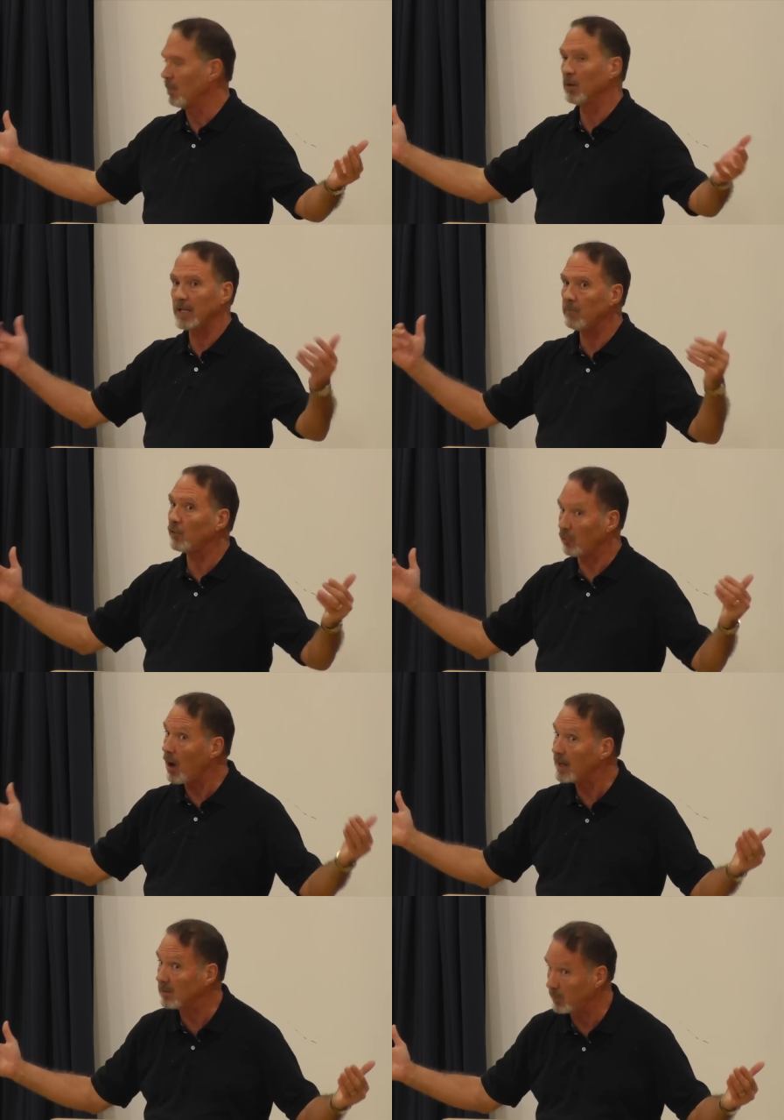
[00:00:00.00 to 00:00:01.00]
Believers
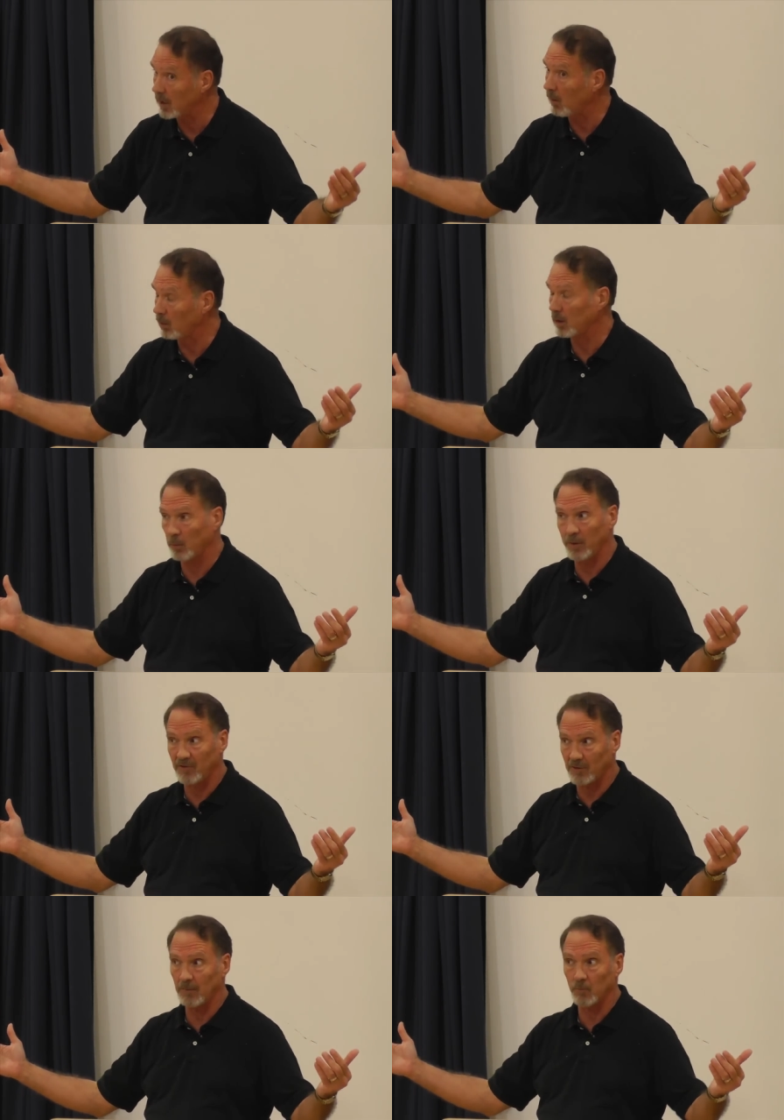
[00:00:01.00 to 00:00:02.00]
ought to be able to
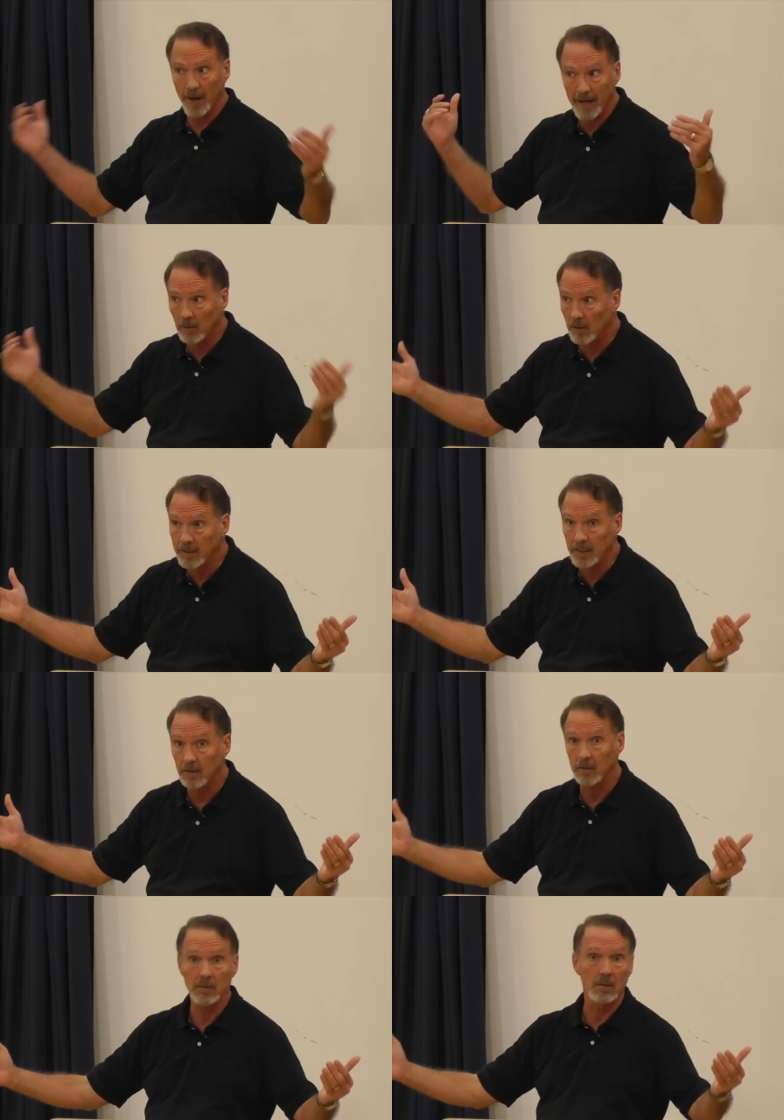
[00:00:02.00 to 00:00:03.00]
receive regularly
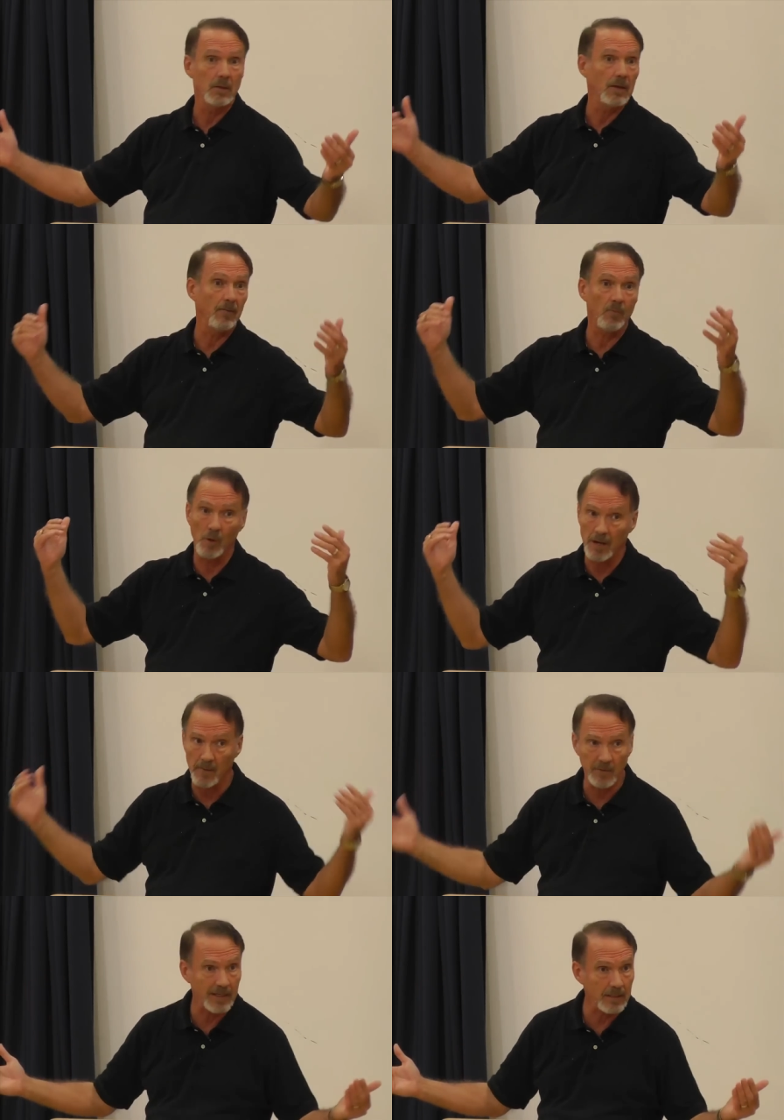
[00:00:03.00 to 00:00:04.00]

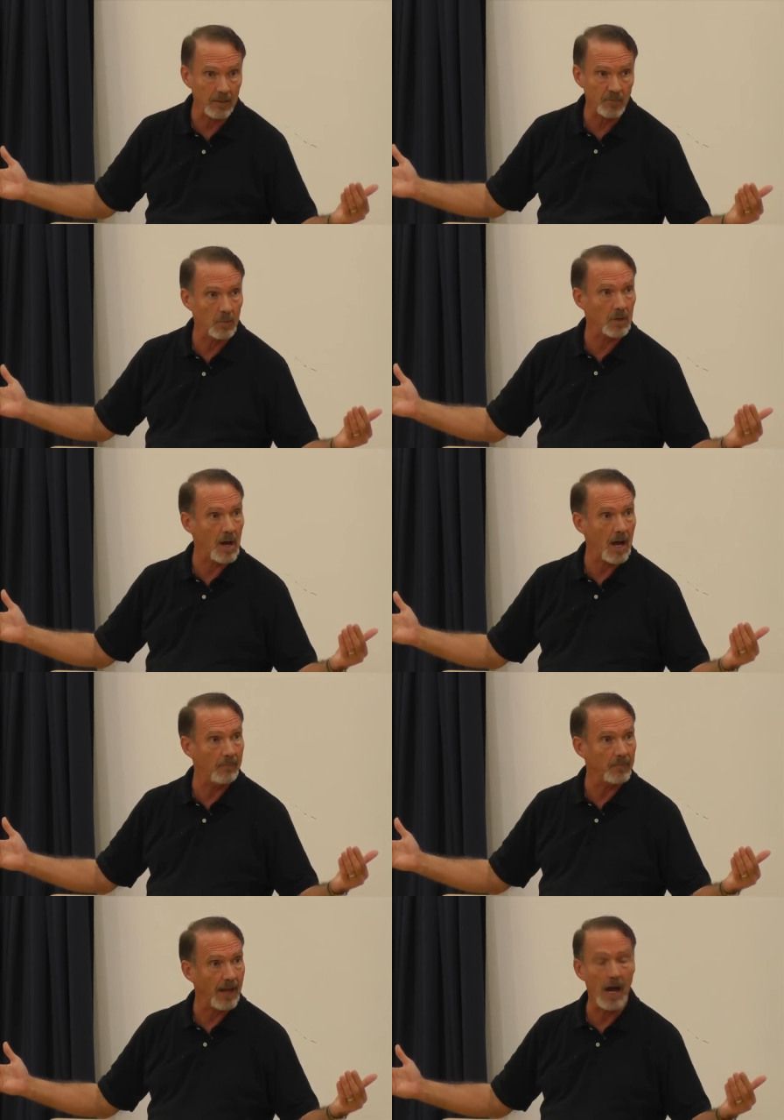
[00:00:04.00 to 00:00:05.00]
whatever they need from
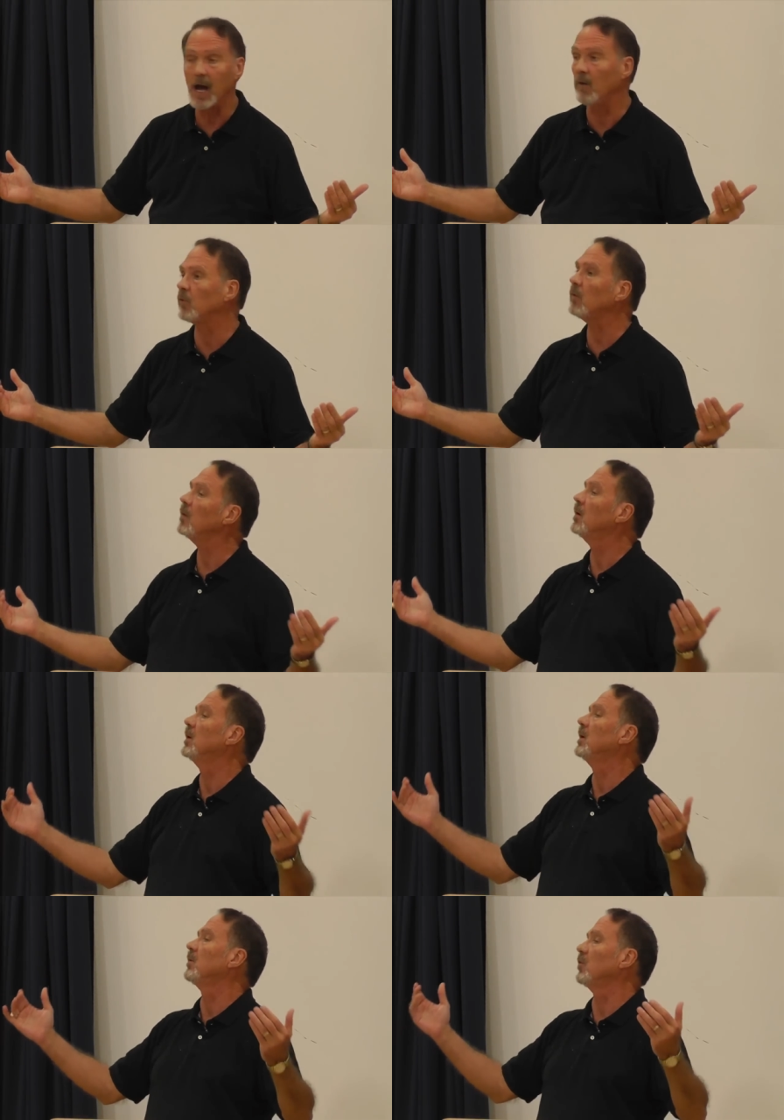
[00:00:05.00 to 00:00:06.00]
God. However,
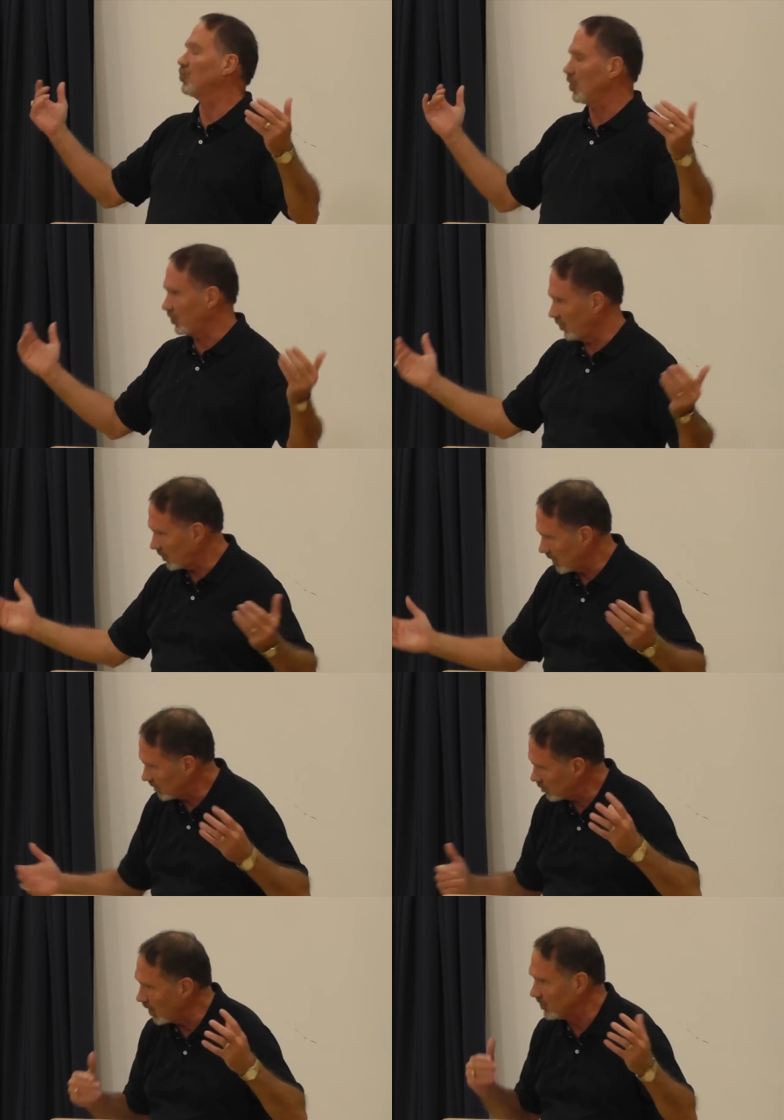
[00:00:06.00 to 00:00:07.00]
the church has
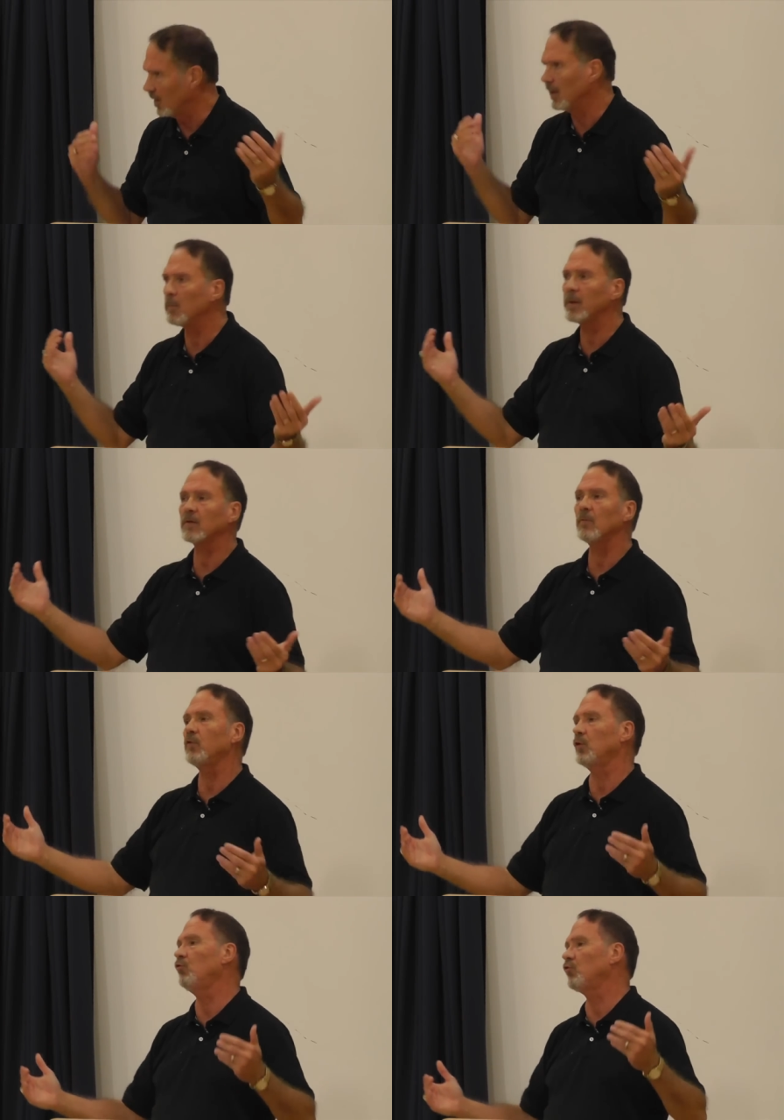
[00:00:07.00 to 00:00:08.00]
brought a little bit of
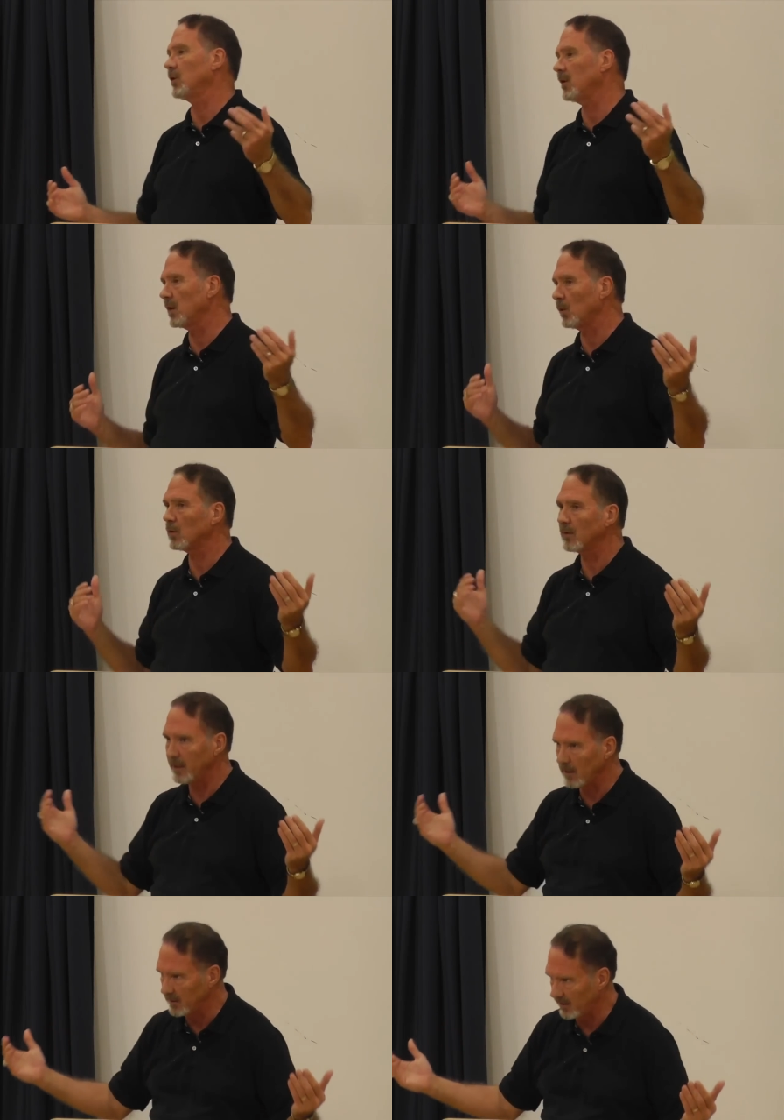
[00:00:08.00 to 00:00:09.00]
confusion in there with
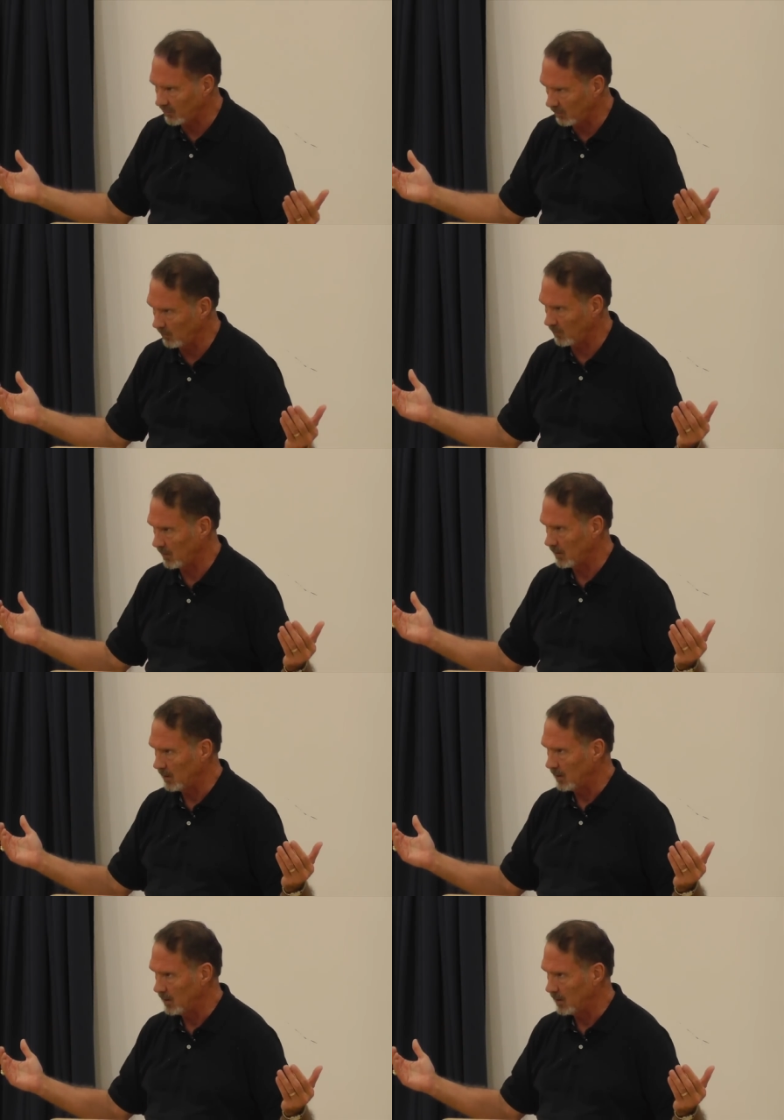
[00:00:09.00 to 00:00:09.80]
legalisms.